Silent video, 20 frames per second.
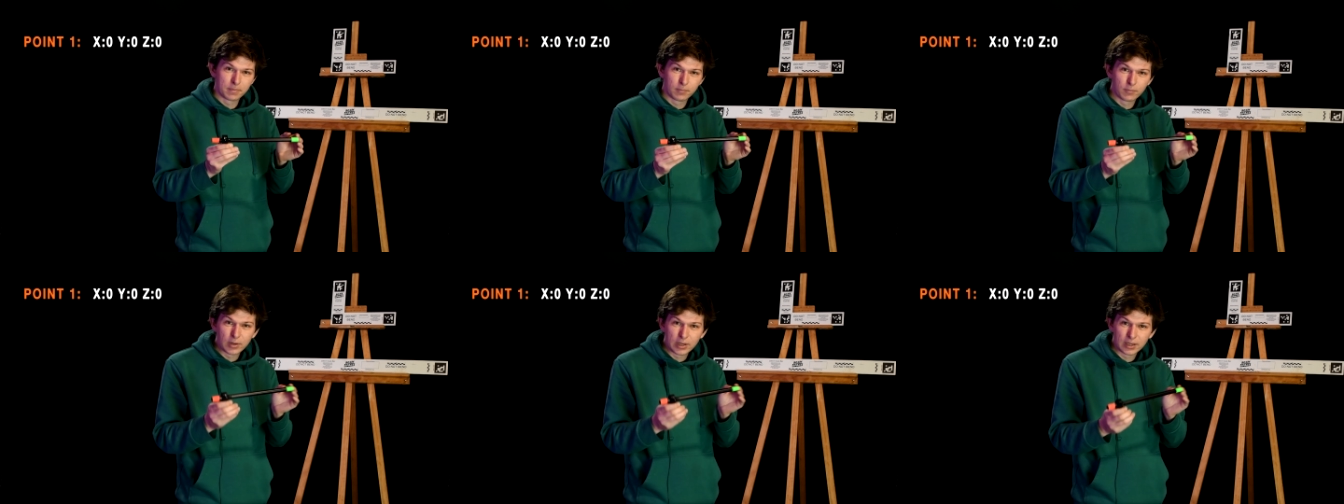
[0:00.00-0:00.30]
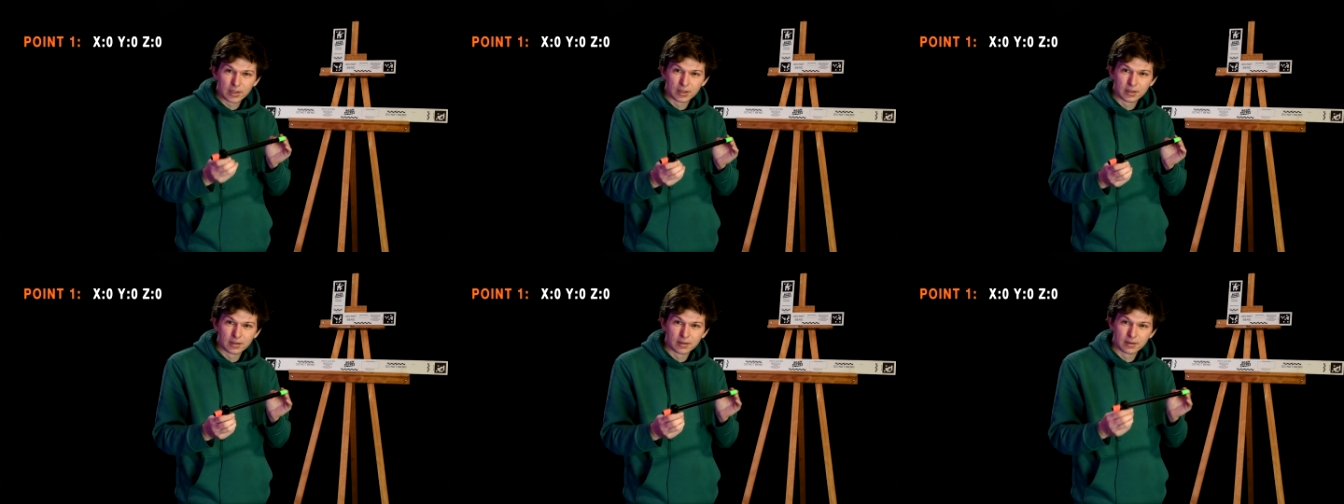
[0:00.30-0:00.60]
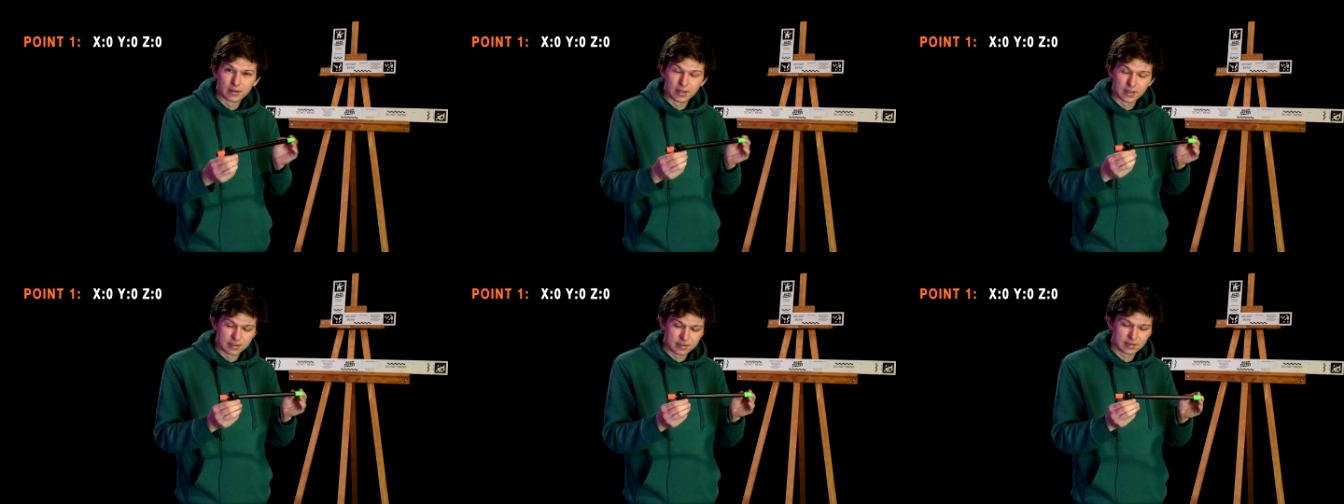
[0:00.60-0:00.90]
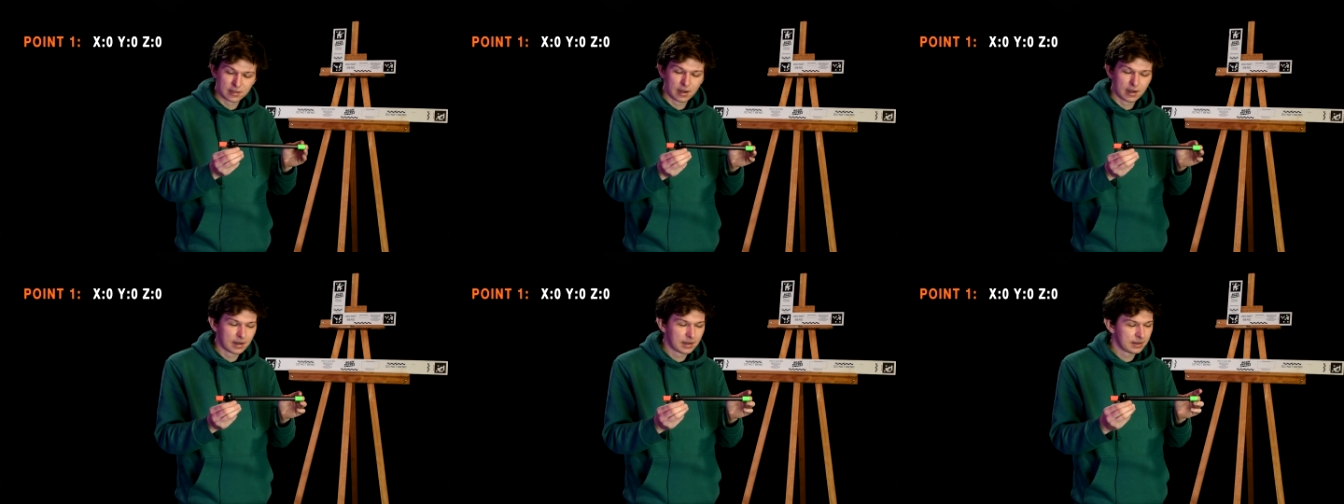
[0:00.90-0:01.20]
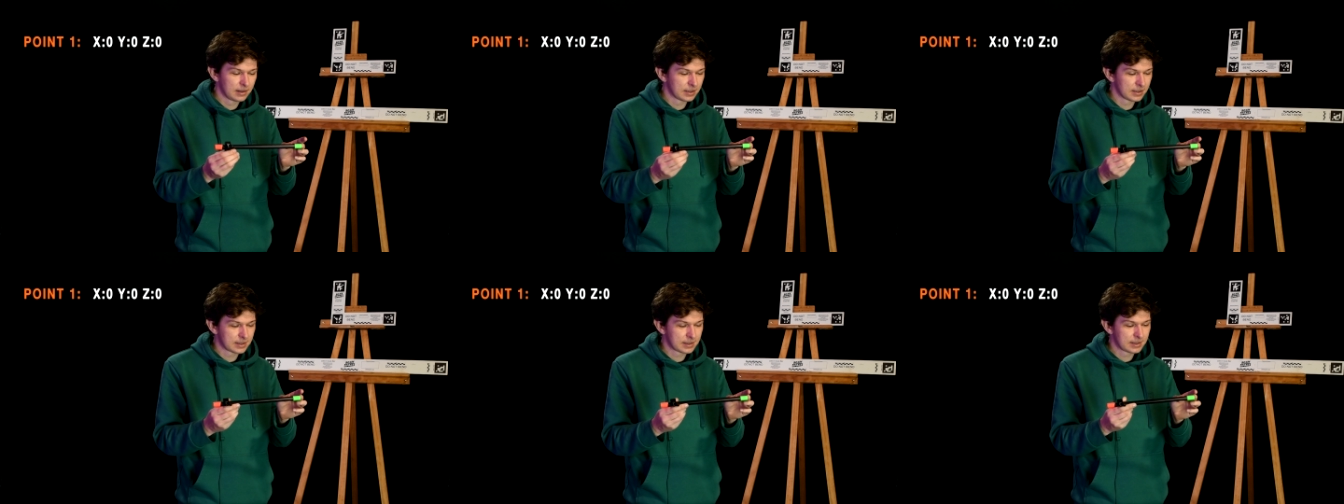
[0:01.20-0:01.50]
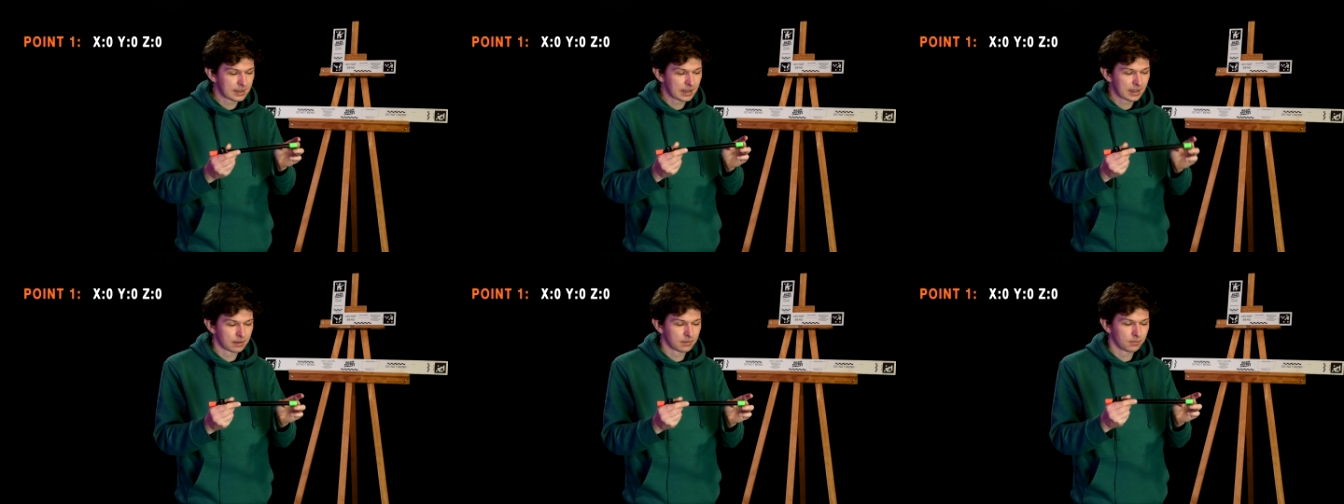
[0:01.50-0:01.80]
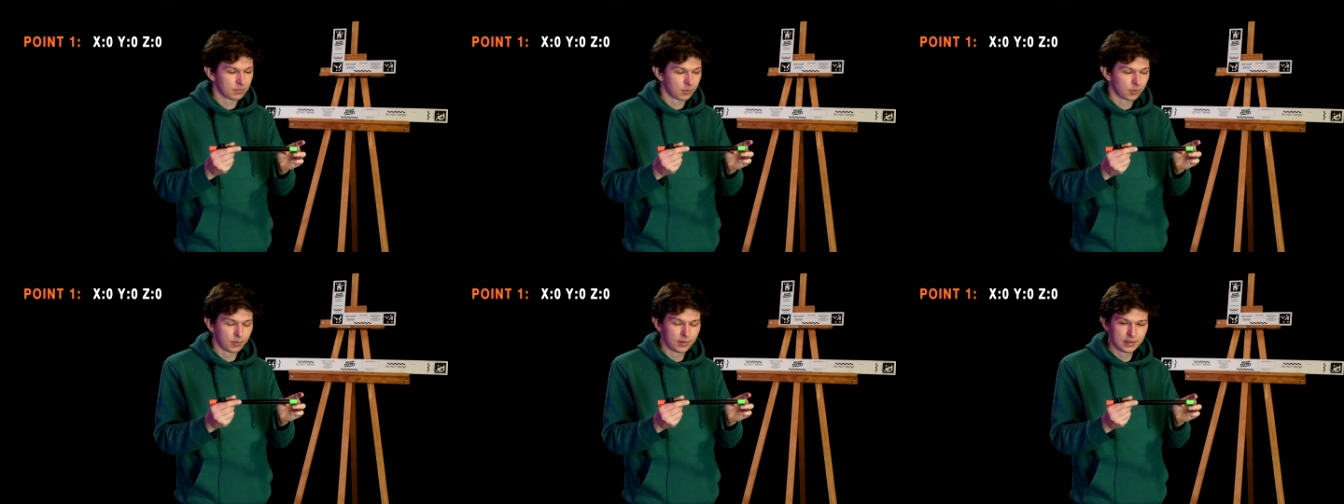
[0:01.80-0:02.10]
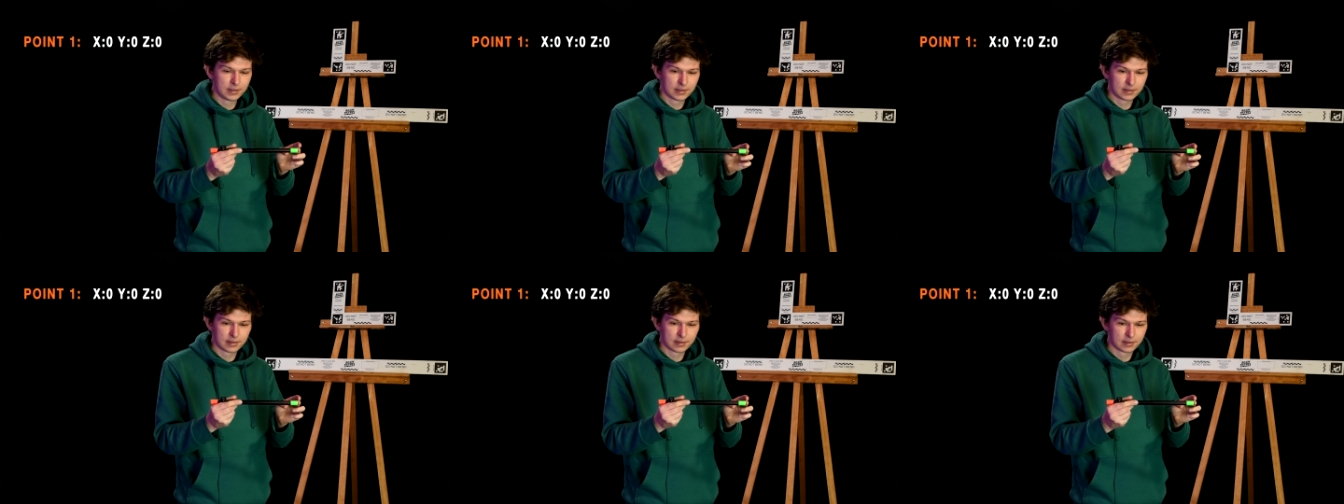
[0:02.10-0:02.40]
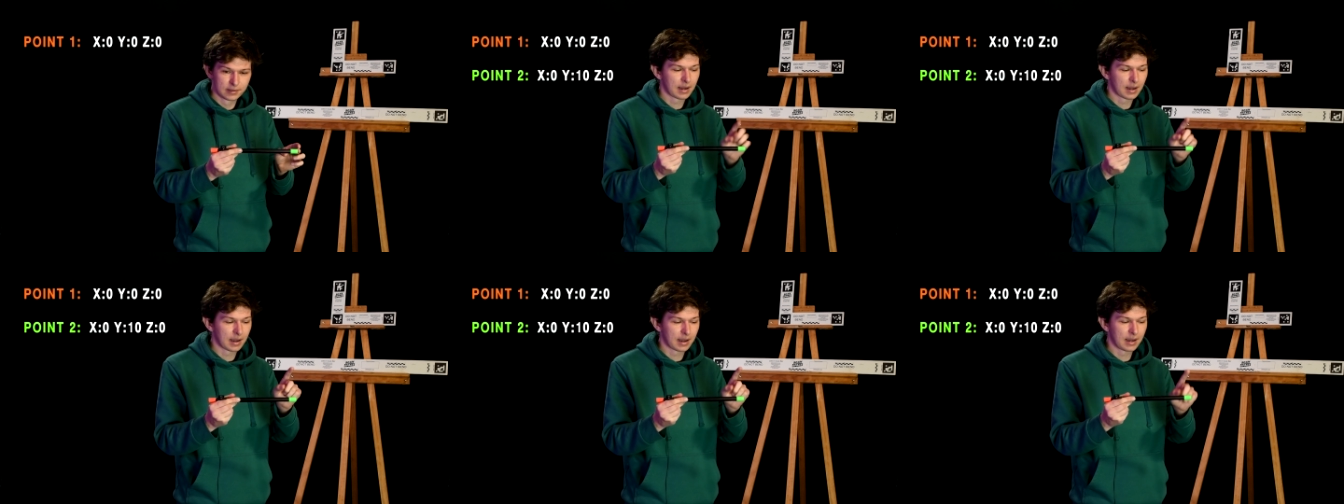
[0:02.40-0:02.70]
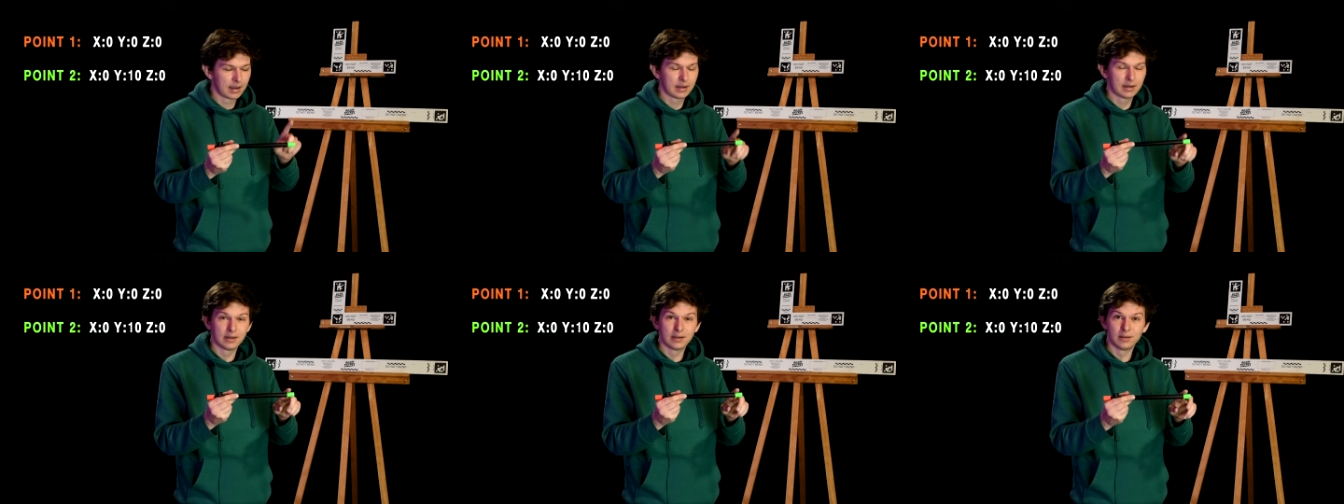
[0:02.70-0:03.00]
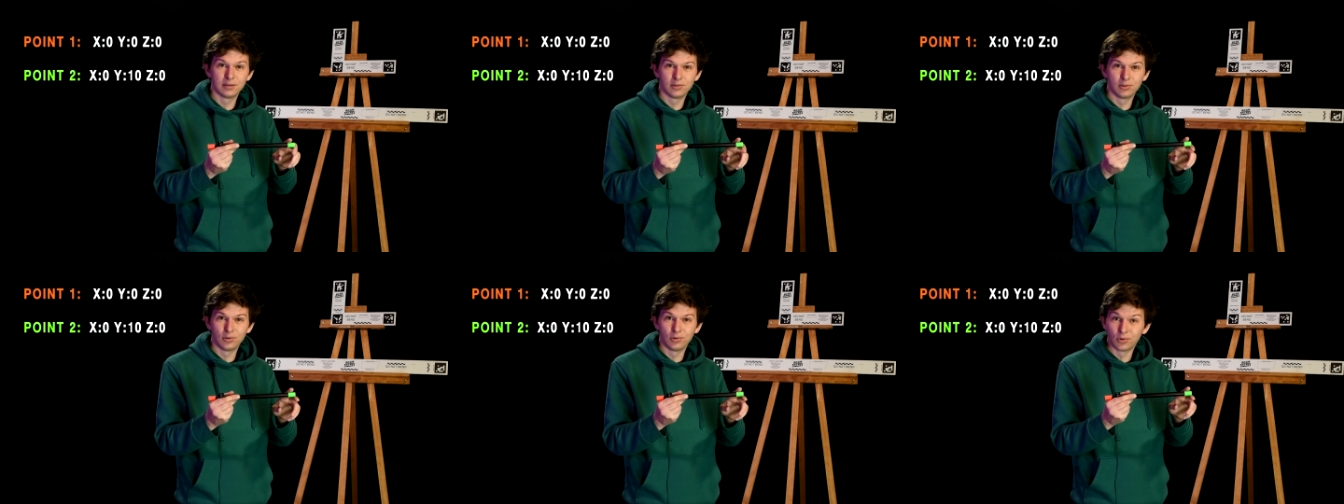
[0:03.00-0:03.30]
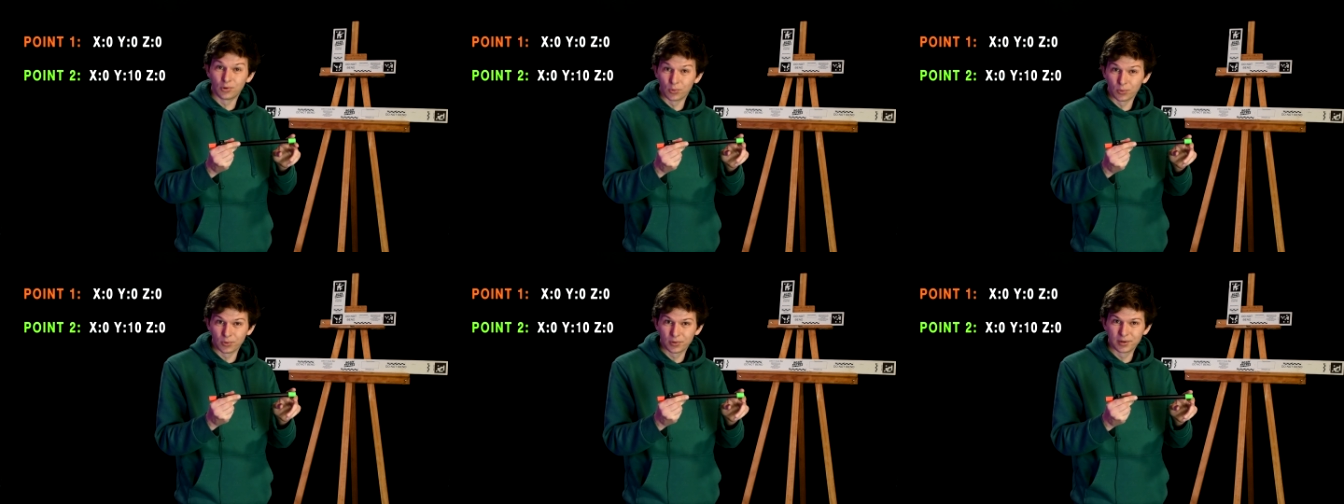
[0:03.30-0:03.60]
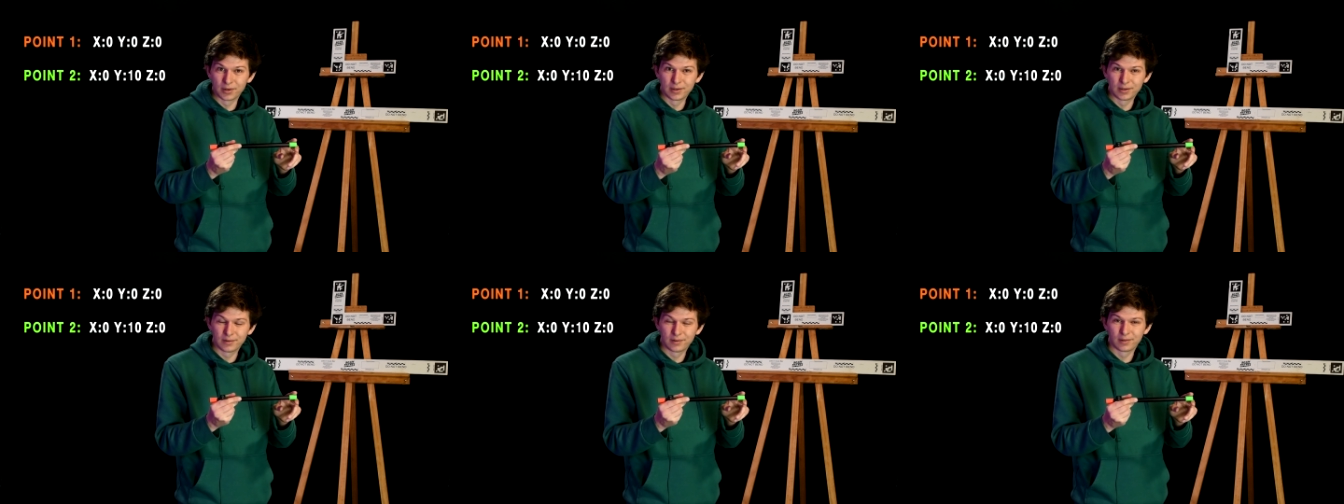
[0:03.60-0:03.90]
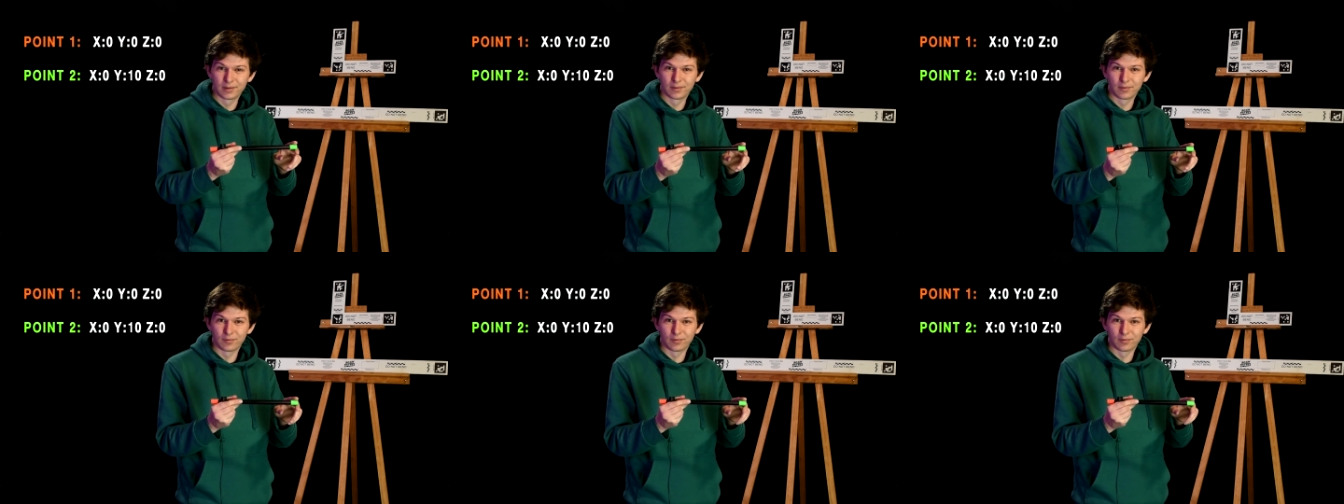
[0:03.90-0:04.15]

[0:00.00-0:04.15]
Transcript: We can assign the second point a new coordinate,